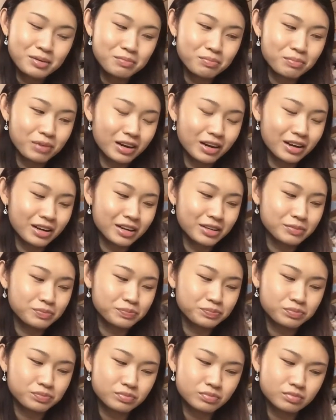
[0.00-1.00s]
But
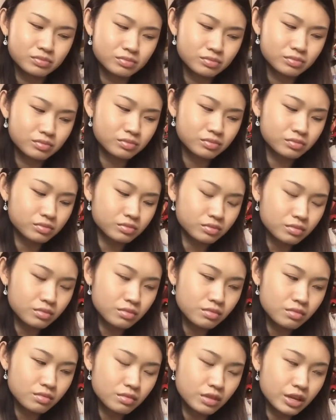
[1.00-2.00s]

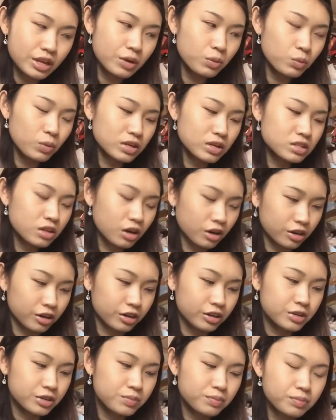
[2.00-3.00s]
it was
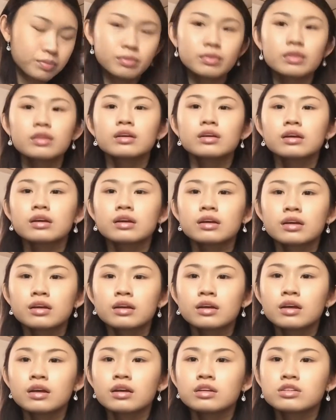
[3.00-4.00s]
hard
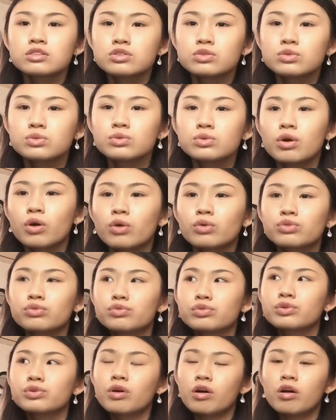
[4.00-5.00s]
to go
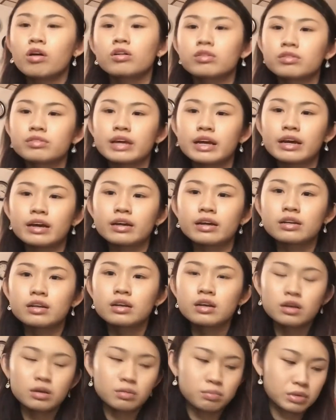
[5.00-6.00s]
through all of that,
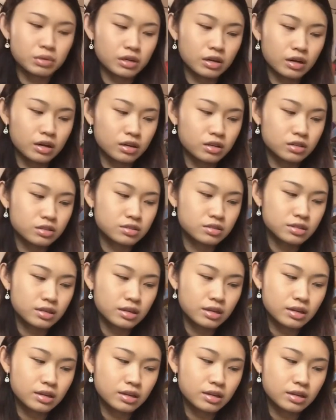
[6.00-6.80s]
because